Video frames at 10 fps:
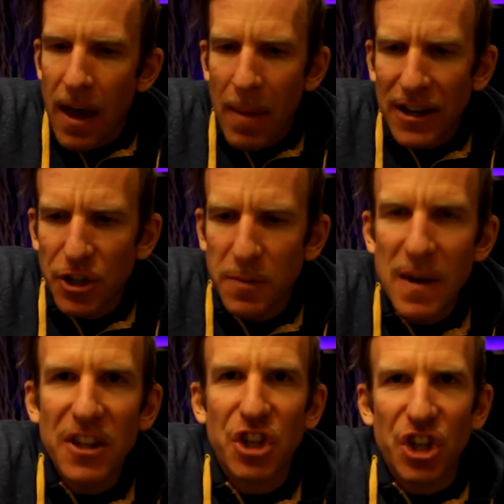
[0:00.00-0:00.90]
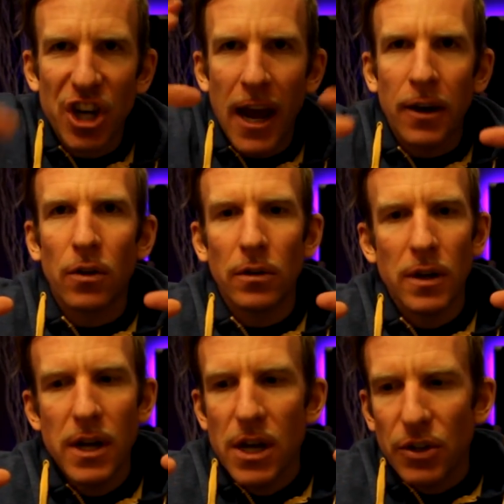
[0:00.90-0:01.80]
That might just be the
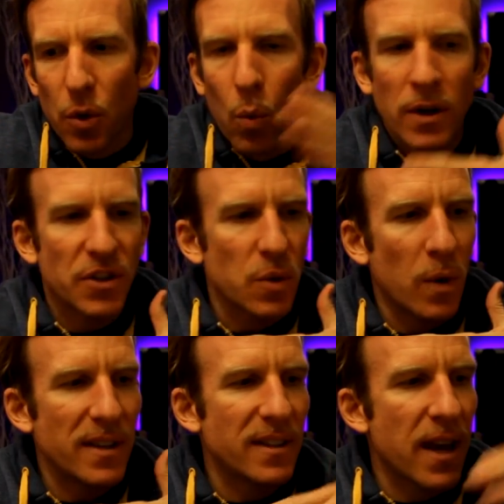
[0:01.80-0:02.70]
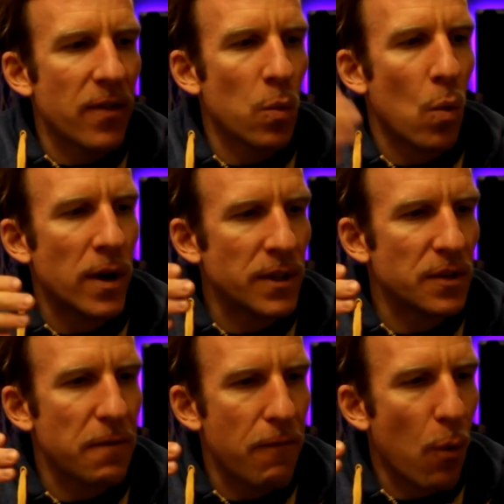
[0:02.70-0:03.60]
channel. So one's 27,
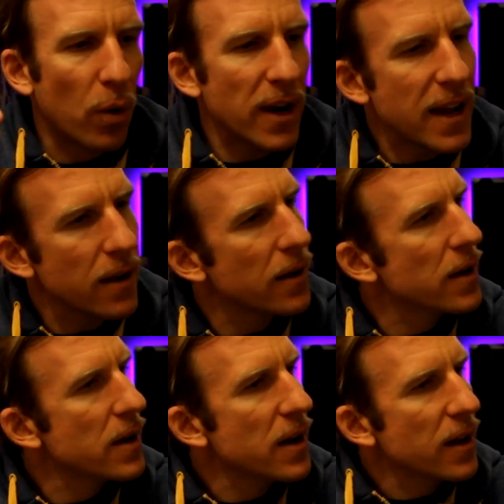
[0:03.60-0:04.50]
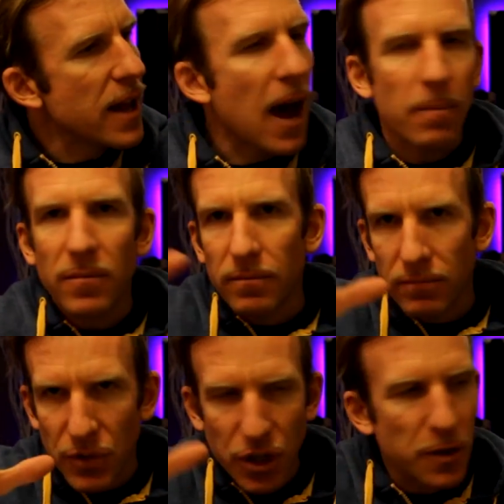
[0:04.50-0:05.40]
one's 40. Yeah.
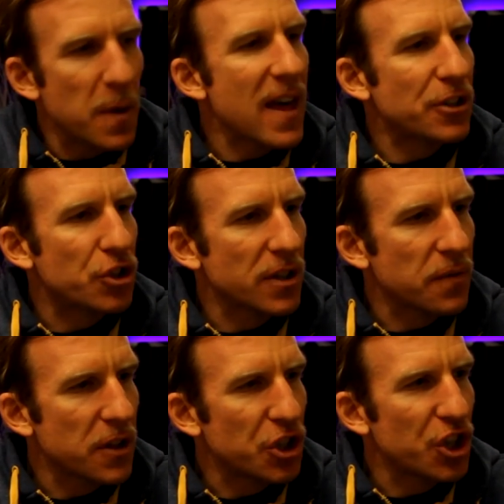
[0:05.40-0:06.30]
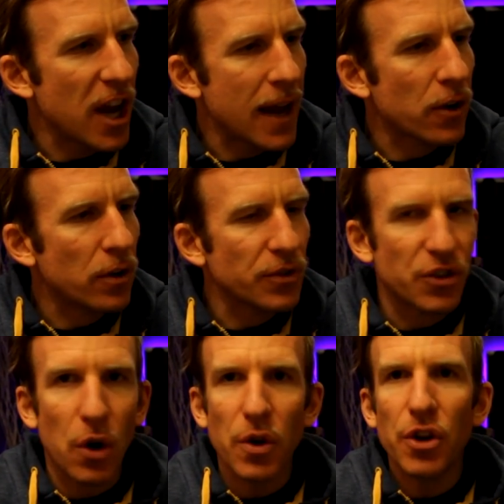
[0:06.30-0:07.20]
Excuse me, that's just for the channel
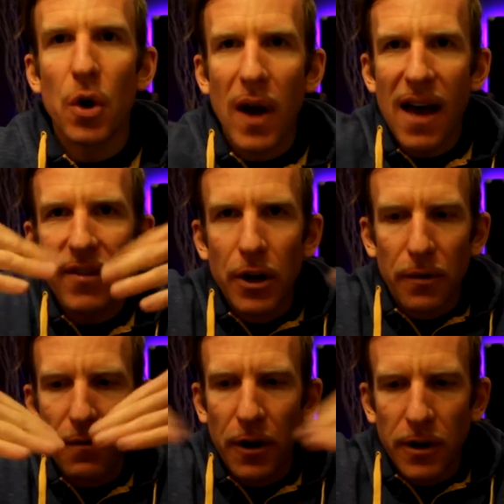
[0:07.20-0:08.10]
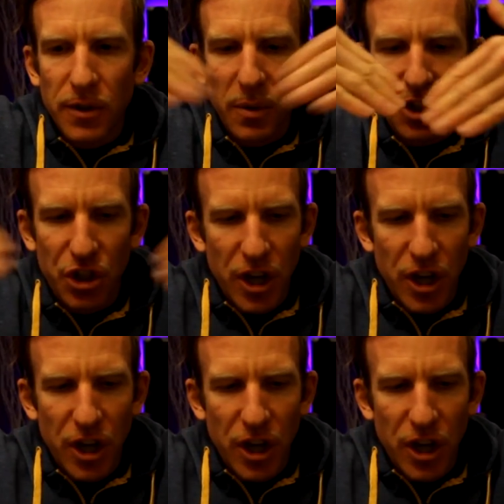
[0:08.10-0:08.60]
so you don't have interference with the